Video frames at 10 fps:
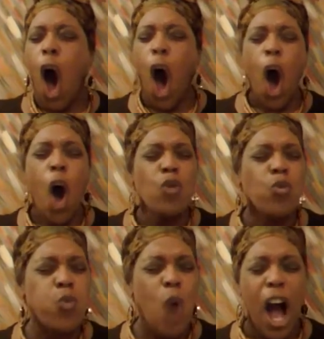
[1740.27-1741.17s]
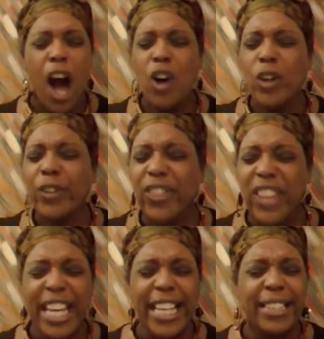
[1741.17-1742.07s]
all wrong
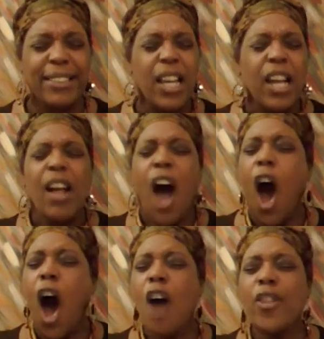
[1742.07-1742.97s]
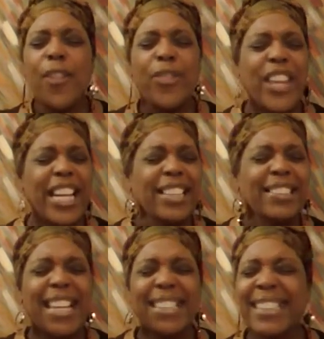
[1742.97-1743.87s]
things, all the things that's